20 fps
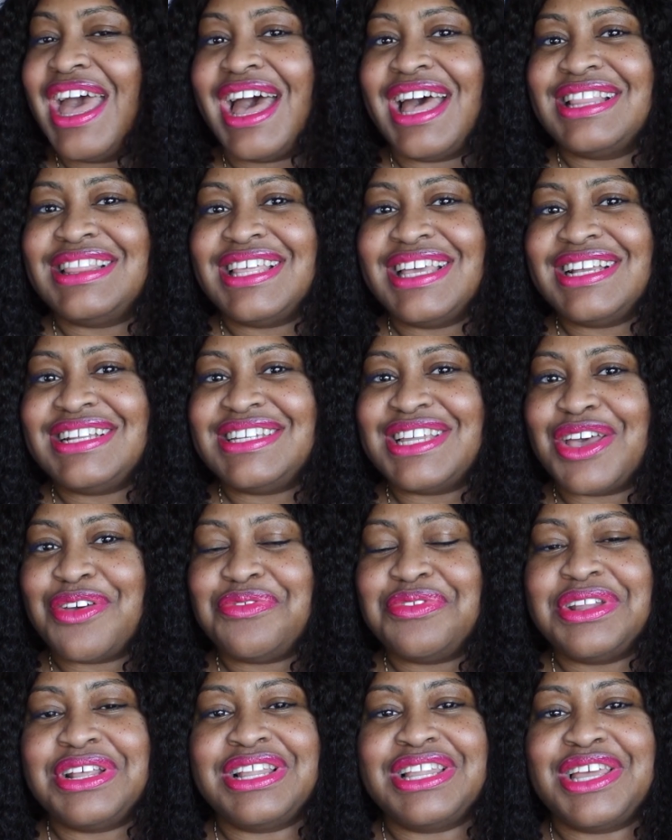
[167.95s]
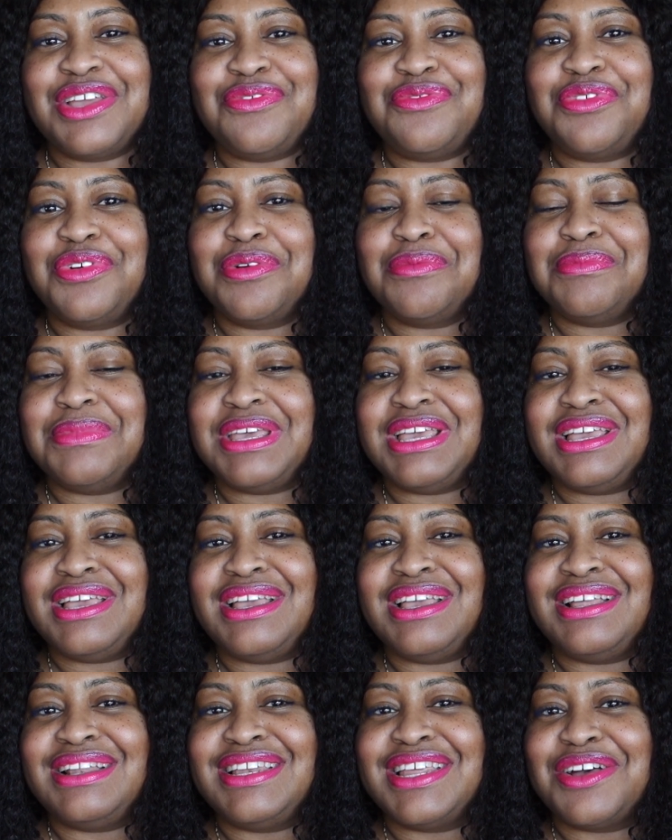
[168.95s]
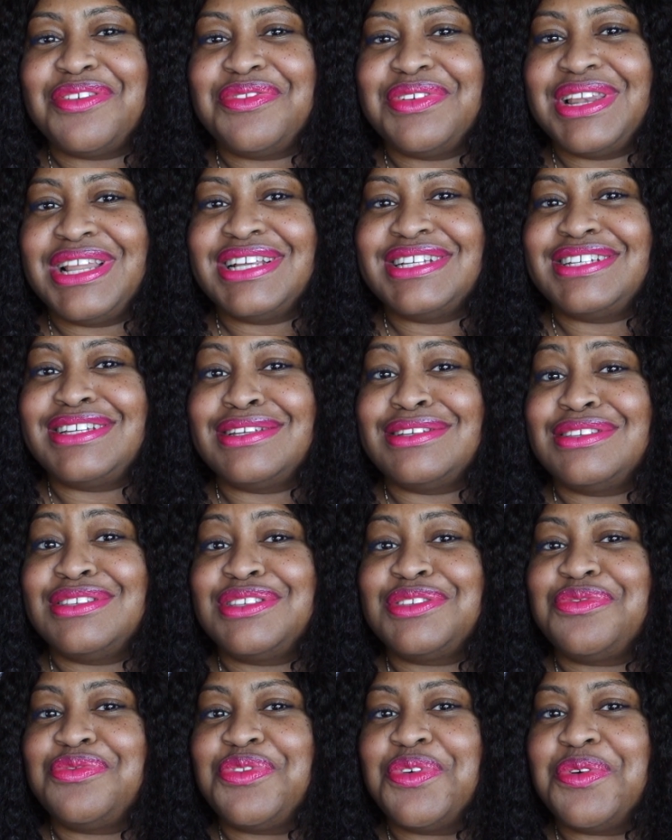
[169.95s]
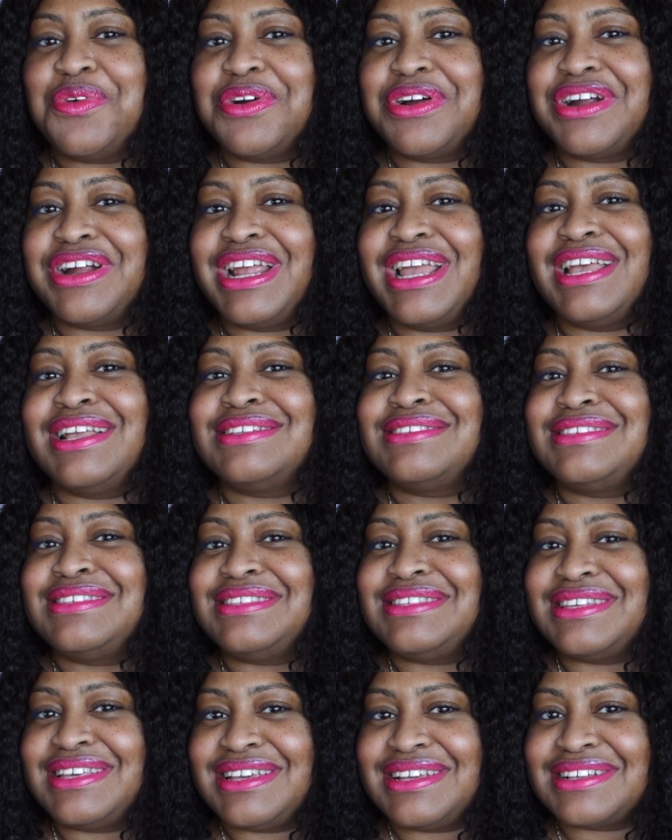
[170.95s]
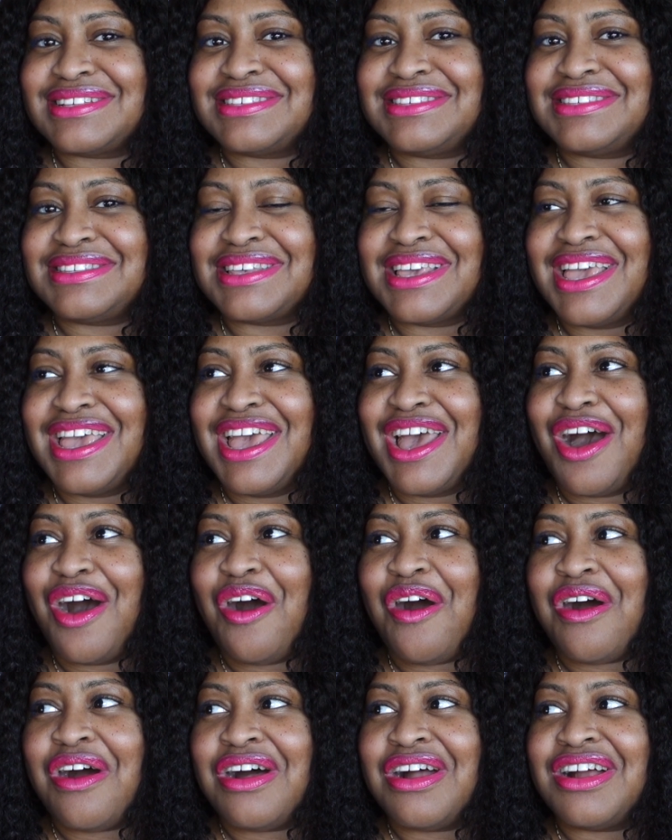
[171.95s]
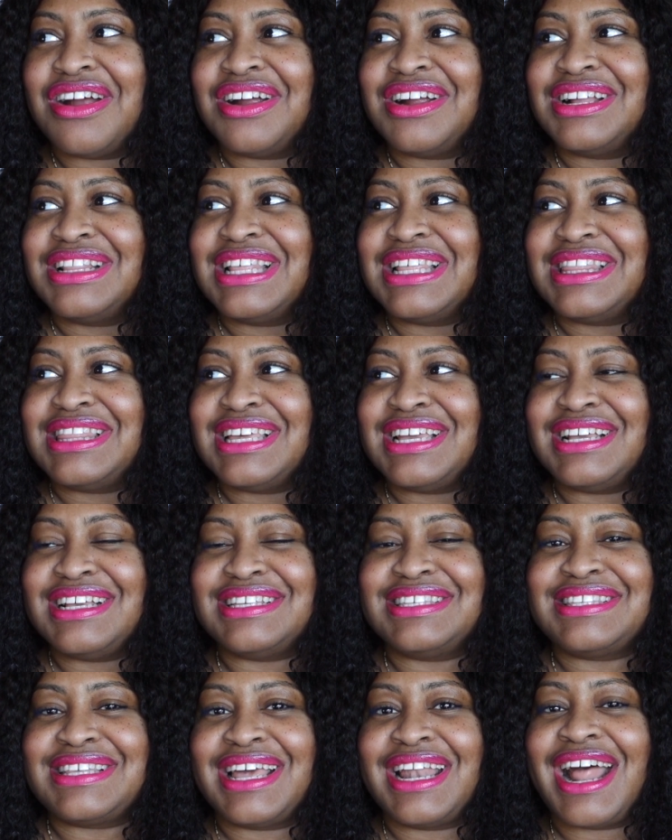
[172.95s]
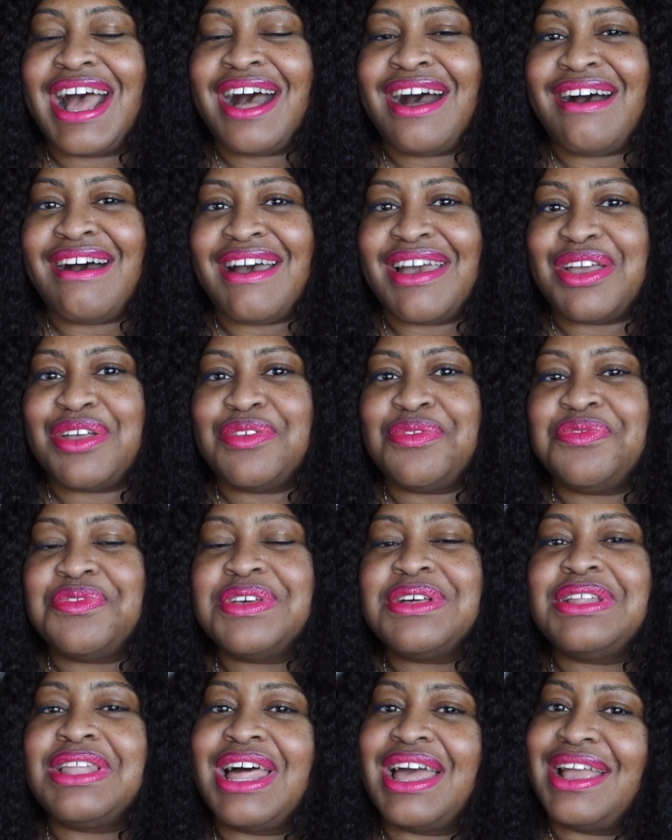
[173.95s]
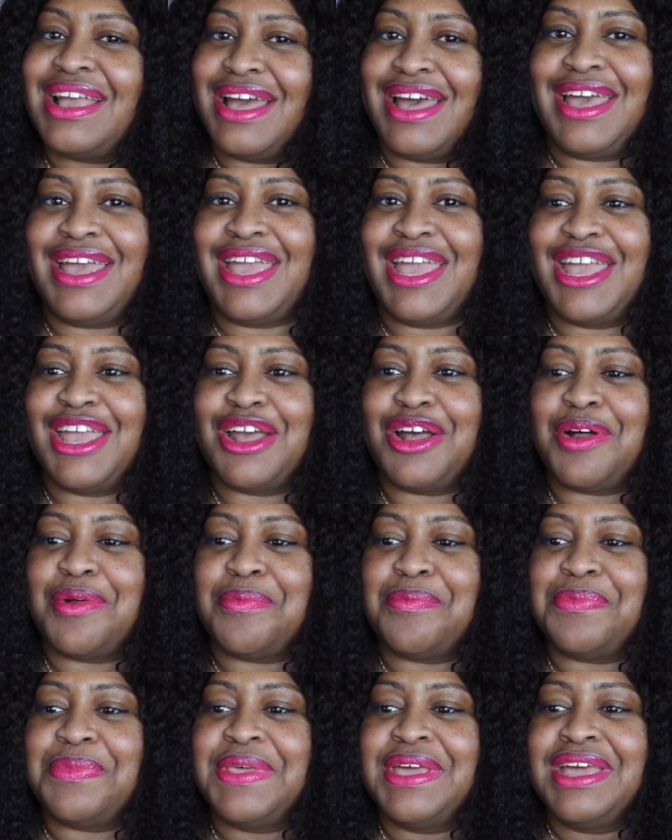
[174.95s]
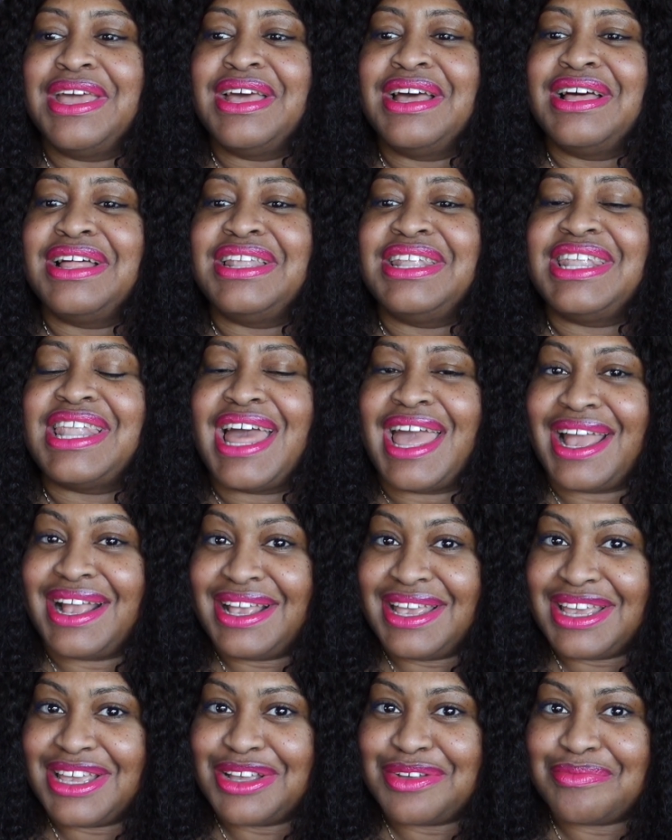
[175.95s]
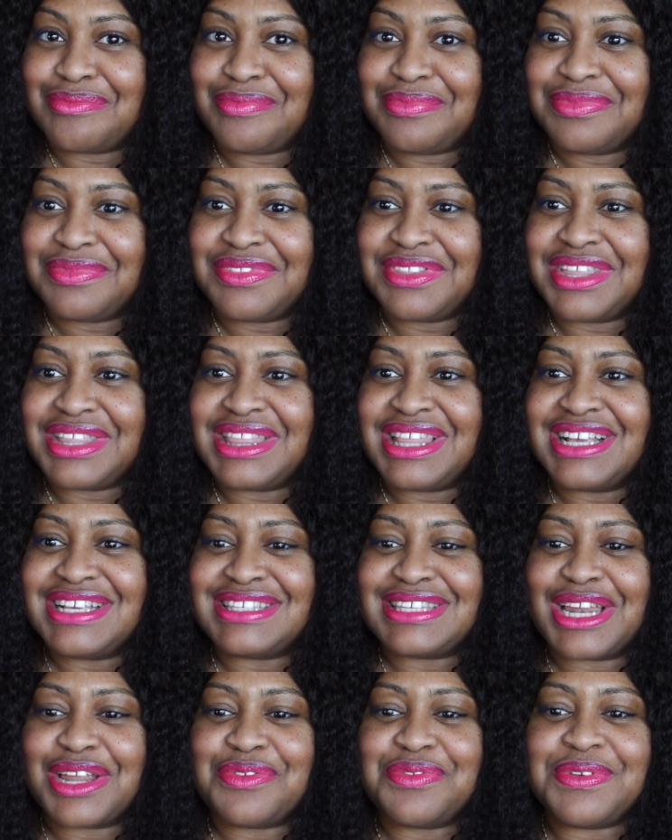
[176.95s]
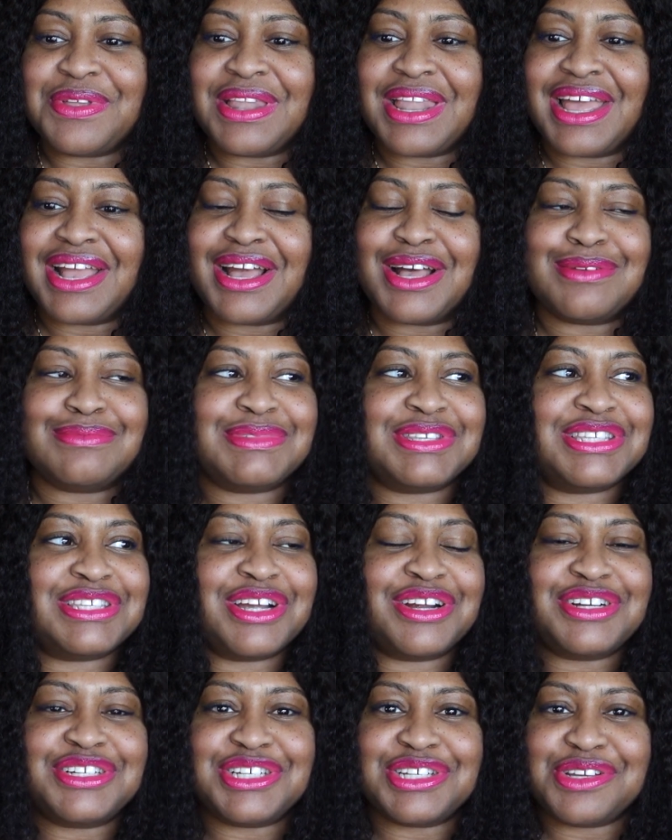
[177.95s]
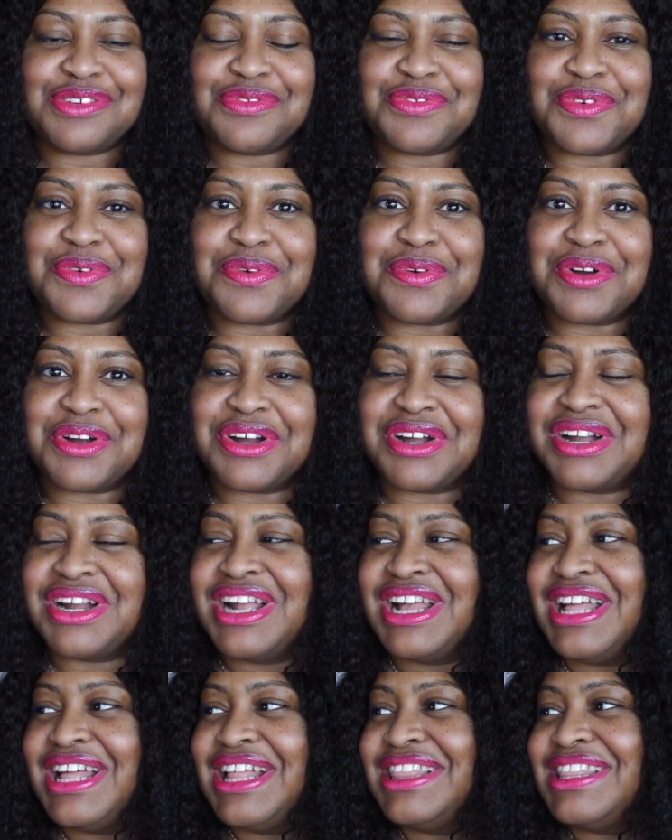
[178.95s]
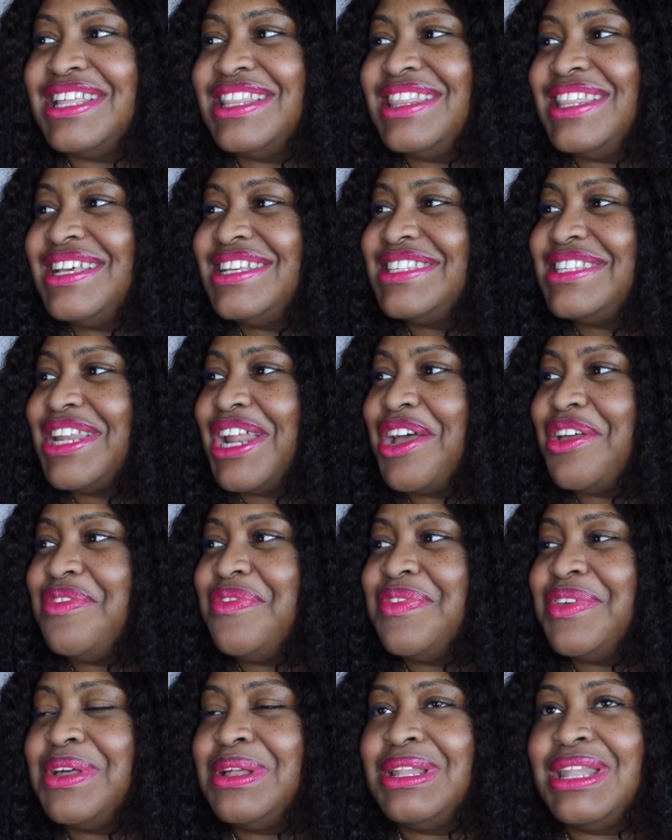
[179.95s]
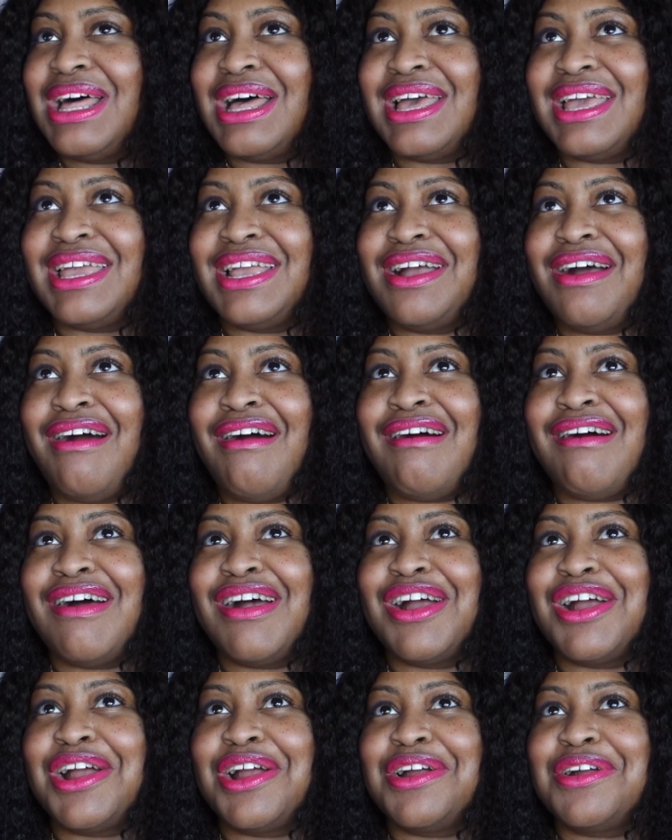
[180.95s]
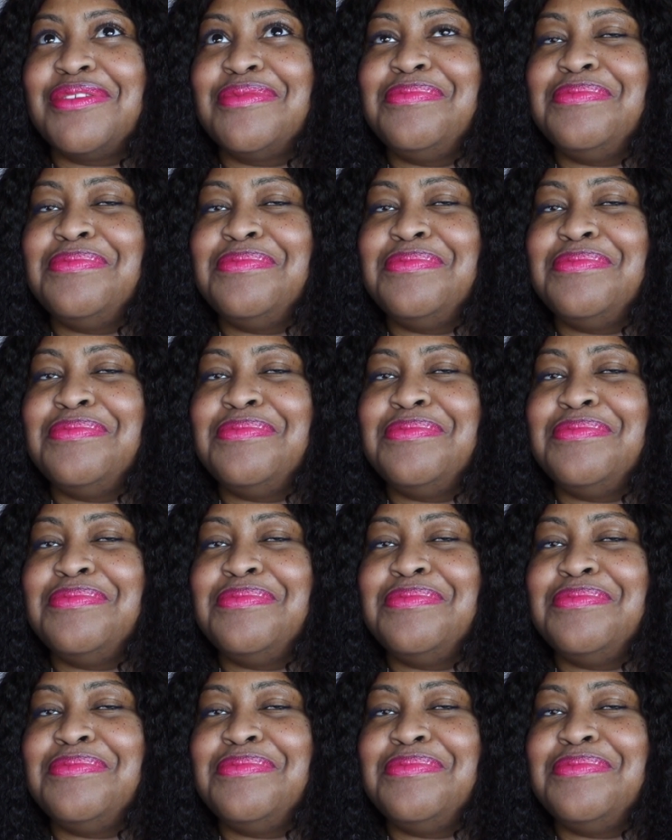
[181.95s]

I think definitely for me, definitions 4 and 6 are the things that I feel like I am lacking. The things that I feel like I'm searching for, the things that I feel like are